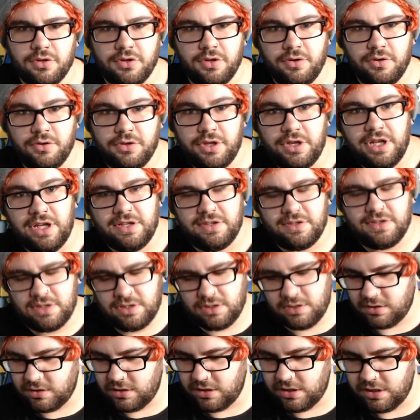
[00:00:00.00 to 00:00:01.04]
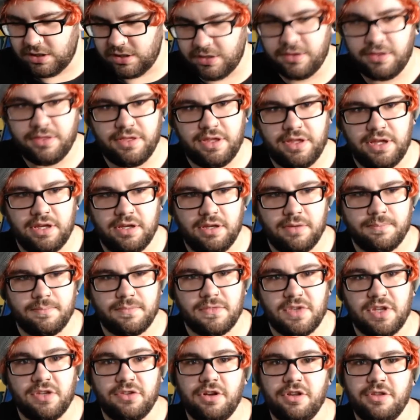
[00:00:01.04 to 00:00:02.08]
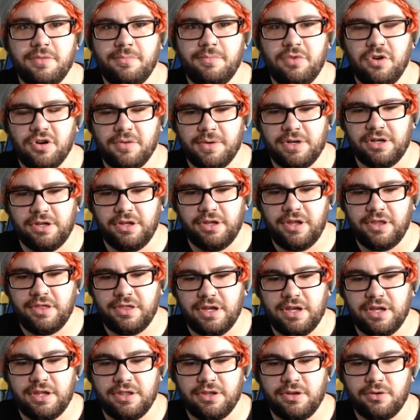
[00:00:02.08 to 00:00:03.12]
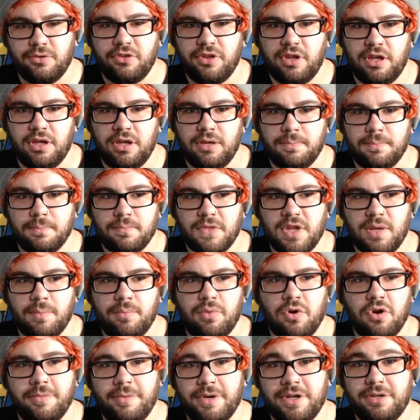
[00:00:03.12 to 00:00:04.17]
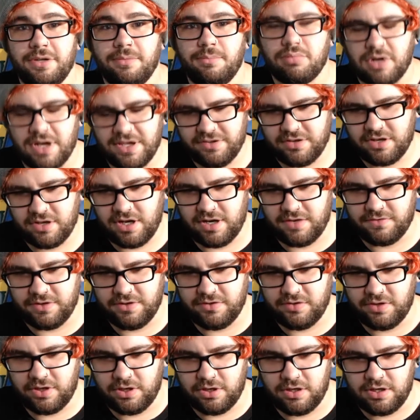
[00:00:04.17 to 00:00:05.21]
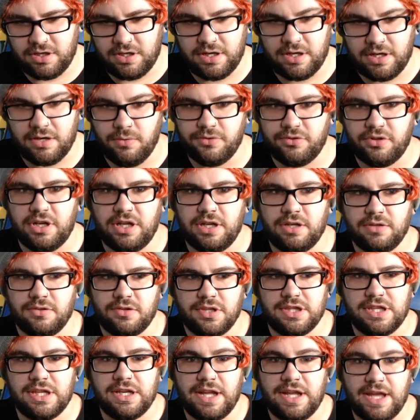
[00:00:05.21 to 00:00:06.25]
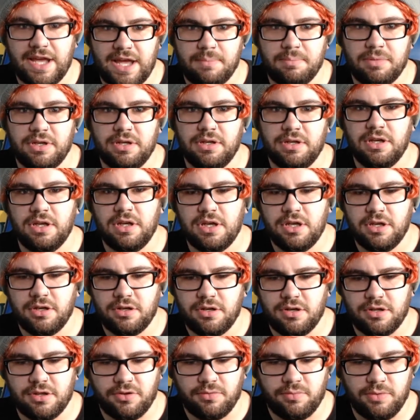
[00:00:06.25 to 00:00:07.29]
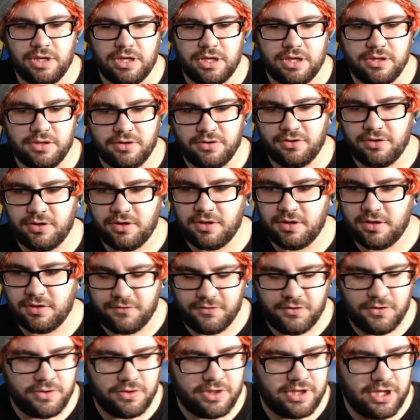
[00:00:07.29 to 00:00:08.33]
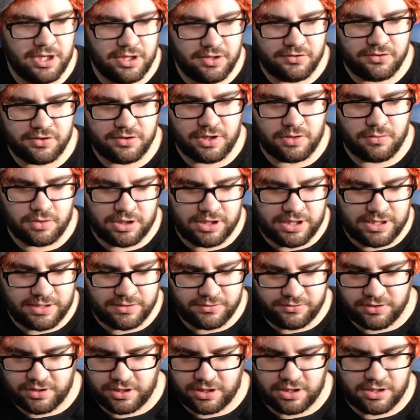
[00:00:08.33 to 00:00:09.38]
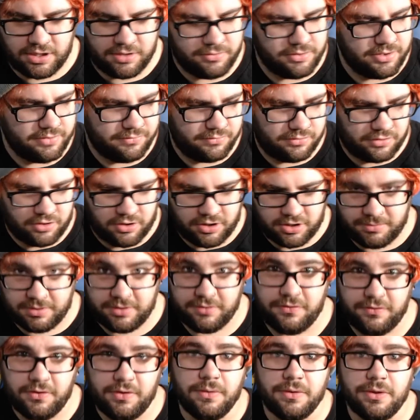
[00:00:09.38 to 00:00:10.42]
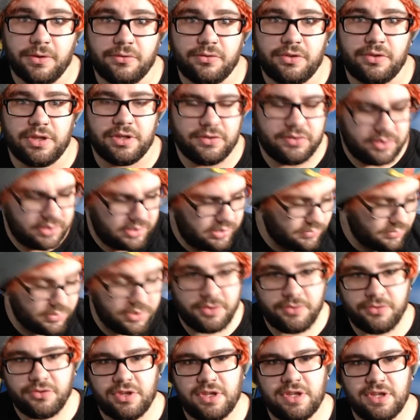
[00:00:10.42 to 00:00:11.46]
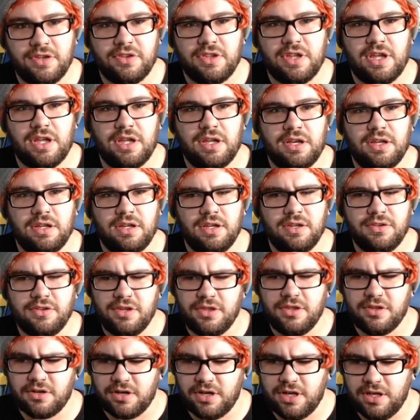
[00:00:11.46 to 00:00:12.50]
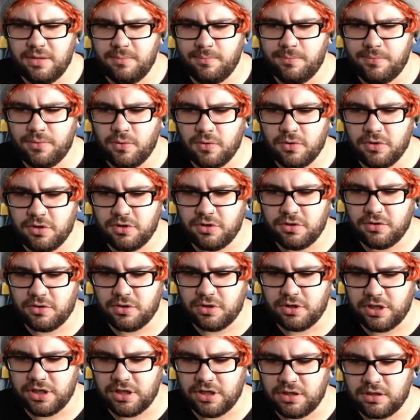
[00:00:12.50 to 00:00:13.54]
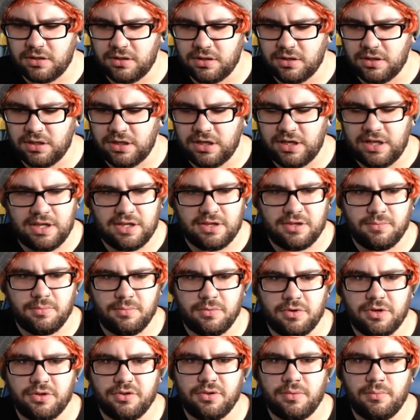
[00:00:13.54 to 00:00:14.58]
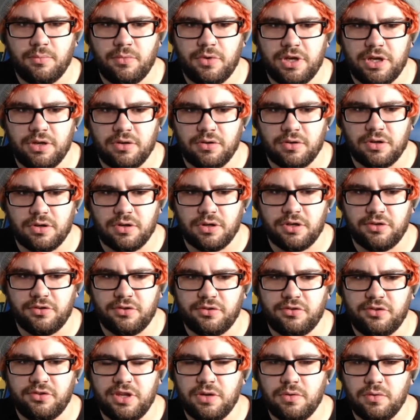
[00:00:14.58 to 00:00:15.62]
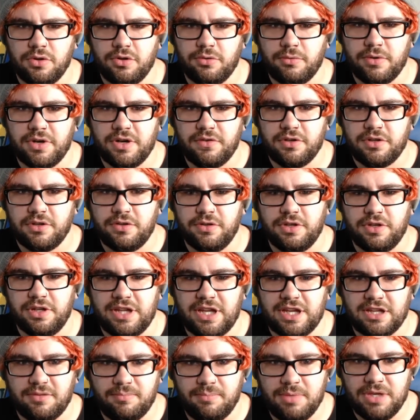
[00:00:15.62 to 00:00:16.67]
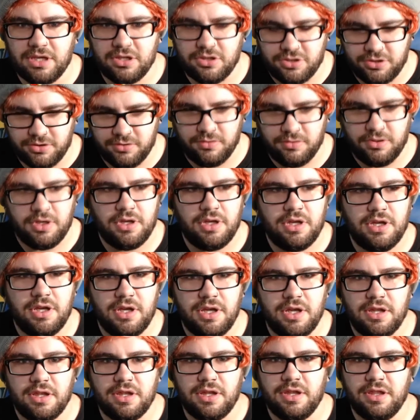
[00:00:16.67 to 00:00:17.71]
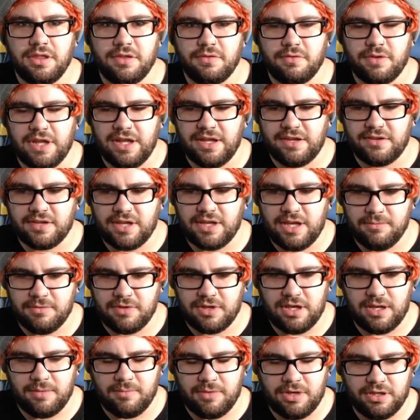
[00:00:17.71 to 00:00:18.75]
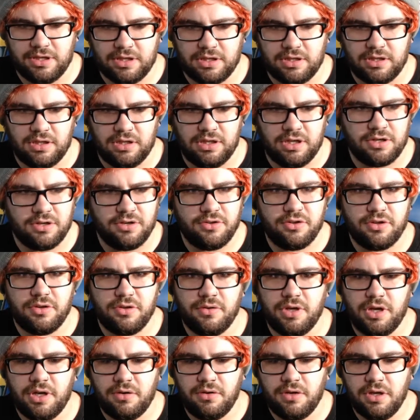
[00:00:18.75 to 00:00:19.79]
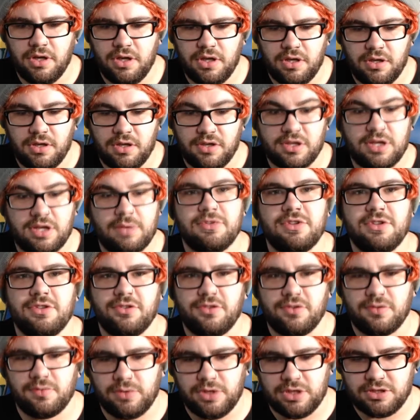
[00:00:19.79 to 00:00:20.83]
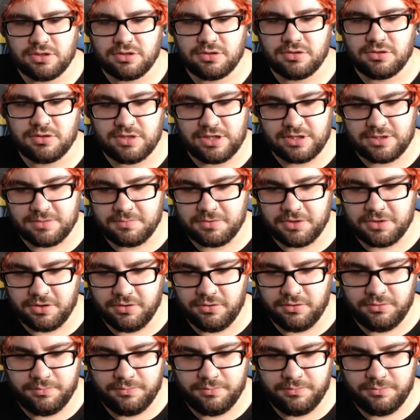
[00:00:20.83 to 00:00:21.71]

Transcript: So the next thing is another Pokemon related thing, and there was a Pokemon press conference that was announced and then happened during this week, and there's a few things that were announced there. I'm going to talk about a few of those things. So one of those things that is either a port or like an enhanced port of some way, or a sequel or whatever, to Detective Pikachu, the 3DS game that came out like a year or so ago, is coming to the Switch, so that's pretty